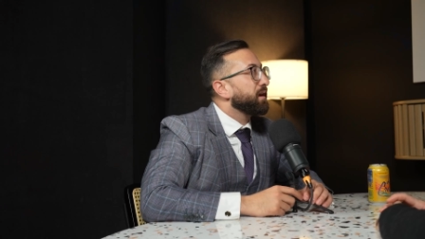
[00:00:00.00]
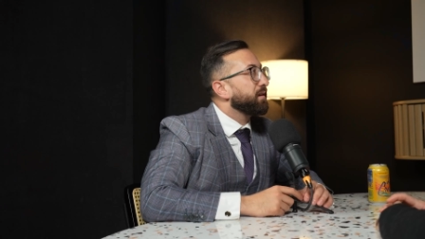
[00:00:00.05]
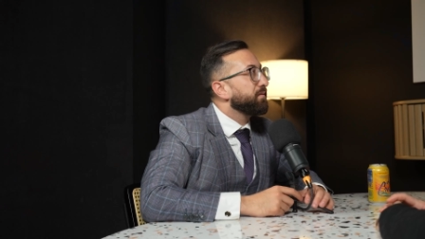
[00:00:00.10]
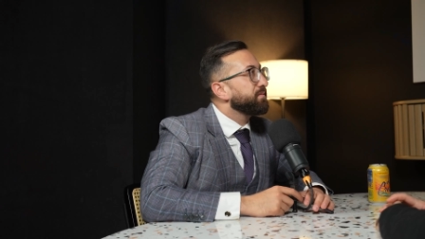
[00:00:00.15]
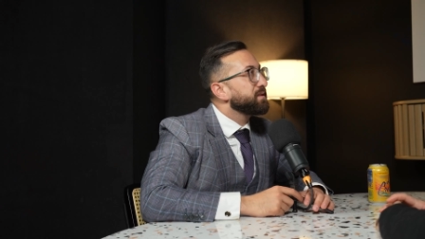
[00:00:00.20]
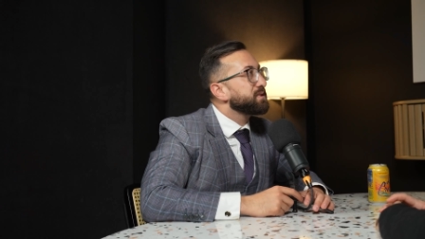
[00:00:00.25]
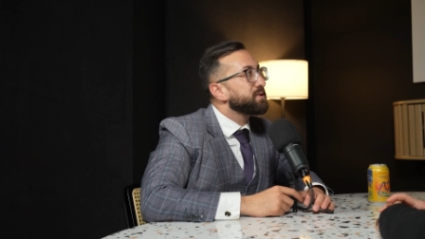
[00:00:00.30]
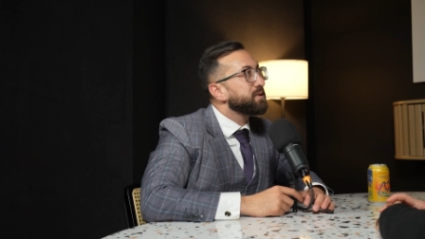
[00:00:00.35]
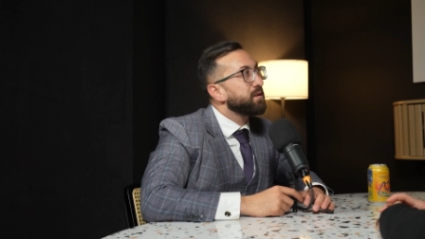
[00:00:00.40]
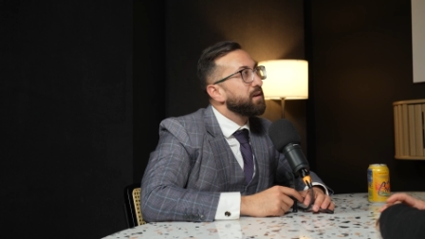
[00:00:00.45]
like
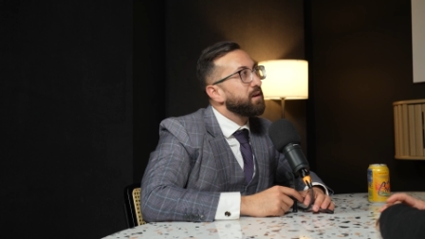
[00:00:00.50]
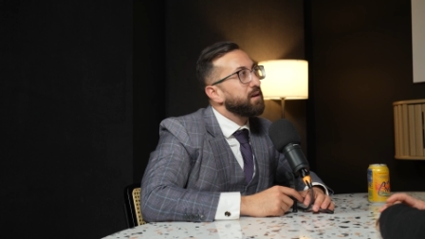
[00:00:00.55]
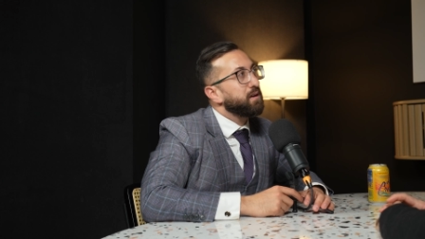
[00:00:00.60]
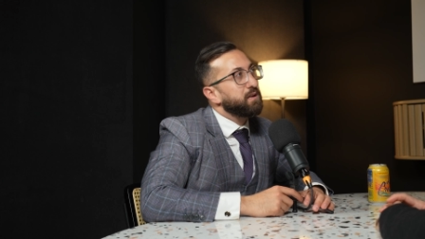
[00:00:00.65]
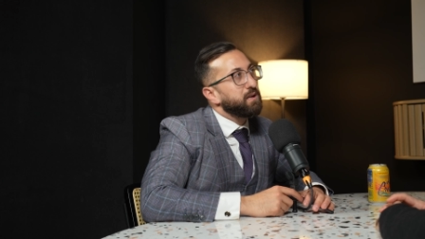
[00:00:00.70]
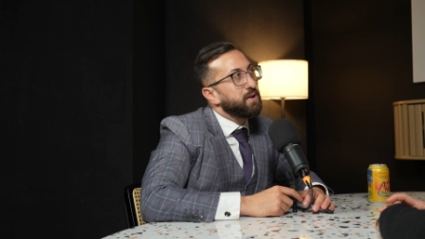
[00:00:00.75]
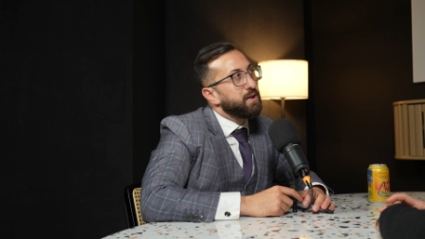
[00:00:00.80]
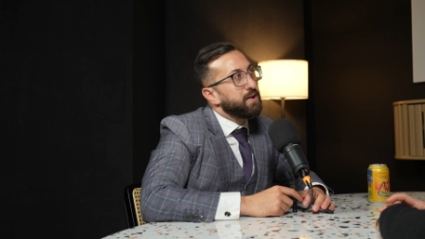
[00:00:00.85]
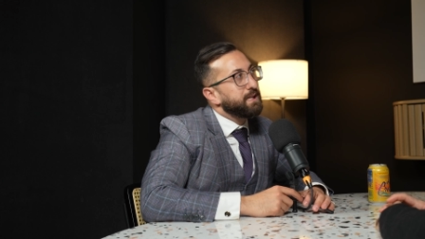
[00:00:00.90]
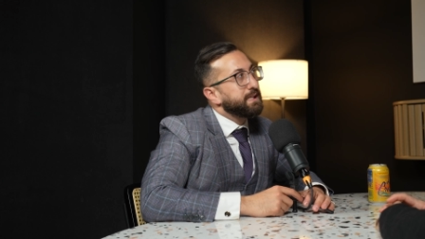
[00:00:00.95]

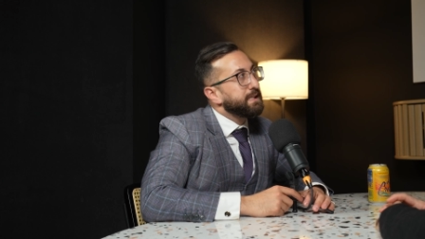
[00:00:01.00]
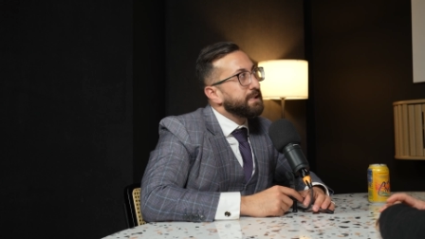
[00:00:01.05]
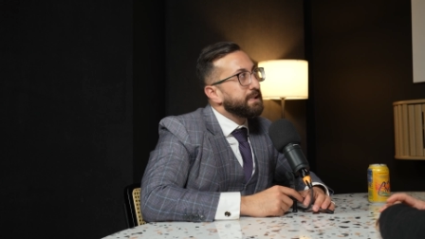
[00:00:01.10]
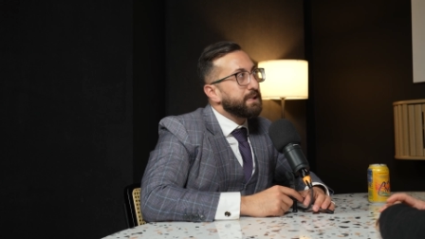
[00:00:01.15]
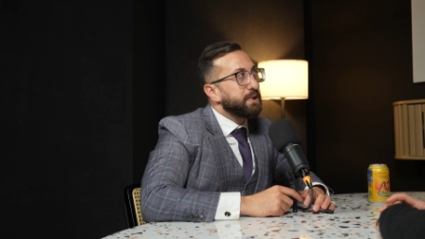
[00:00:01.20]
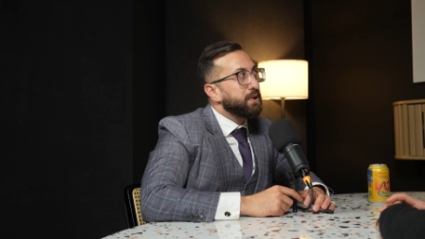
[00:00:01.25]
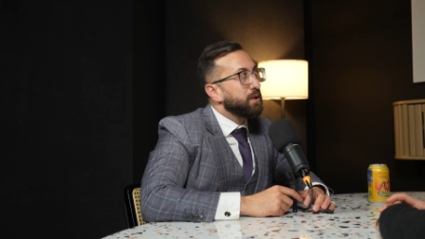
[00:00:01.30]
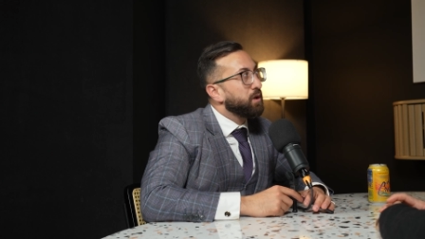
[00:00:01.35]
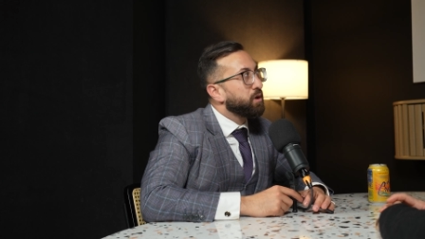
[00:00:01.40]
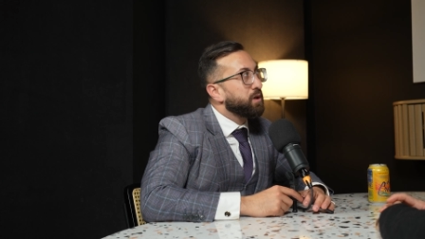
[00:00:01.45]
Invisalign,
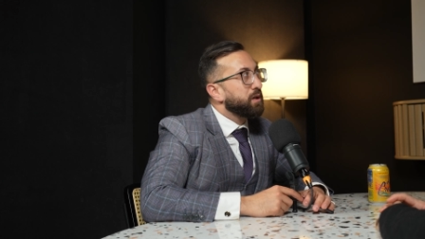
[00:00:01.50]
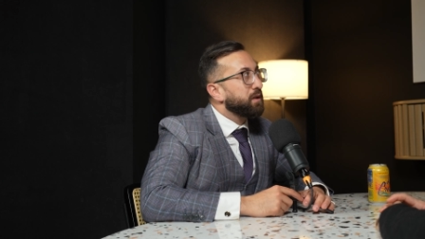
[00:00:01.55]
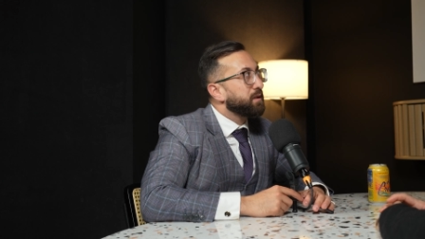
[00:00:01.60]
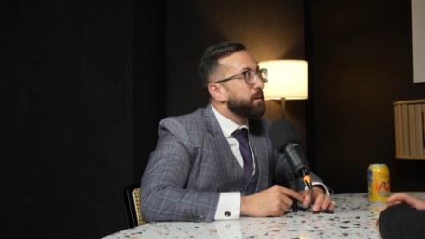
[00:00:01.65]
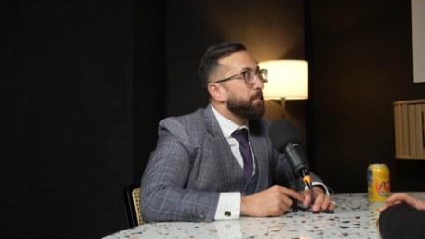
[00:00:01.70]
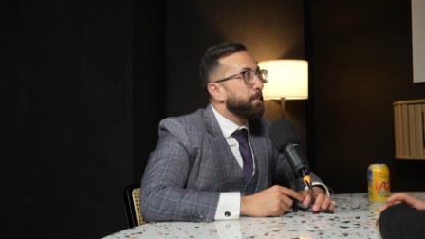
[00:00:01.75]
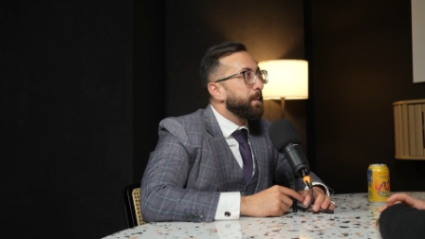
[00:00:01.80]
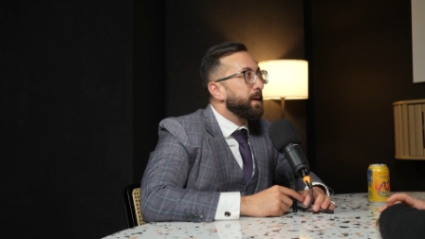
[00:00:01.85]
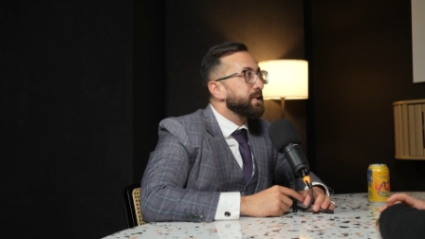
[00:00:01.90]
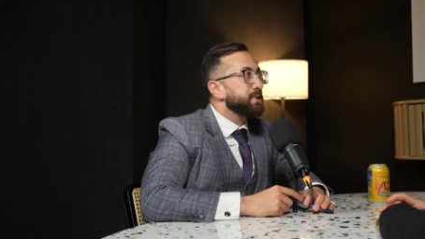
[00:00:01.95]
look, it
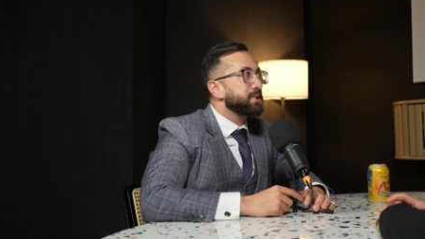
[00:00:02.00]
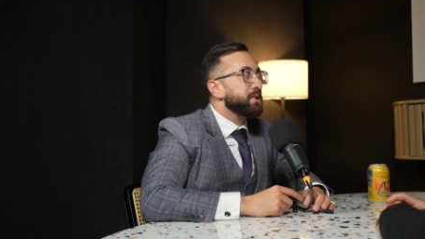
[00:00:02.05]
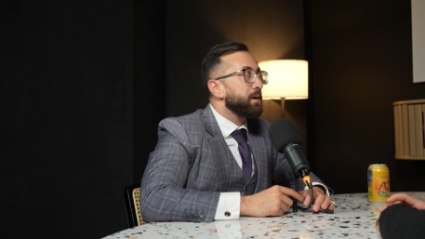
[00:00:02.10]
depends.